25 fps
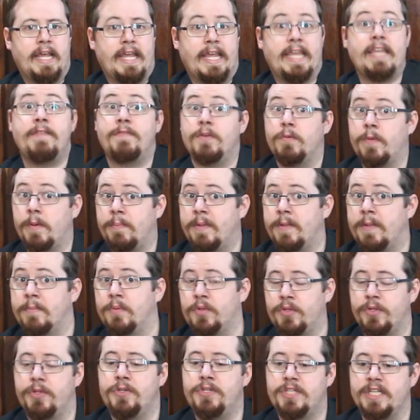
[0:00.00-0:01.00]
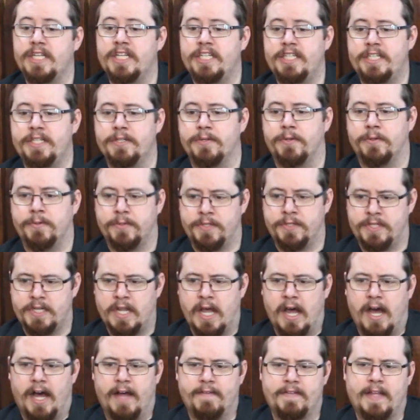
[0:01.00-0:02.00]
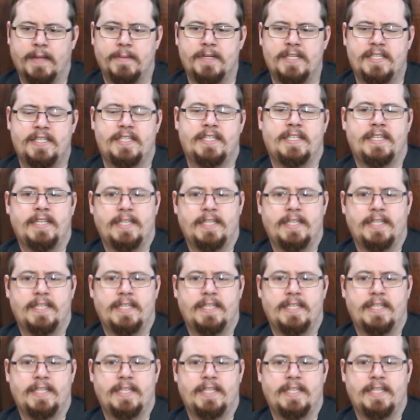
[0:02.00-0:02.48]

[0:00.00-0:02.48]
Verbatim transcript: even when people are using shields, I've come to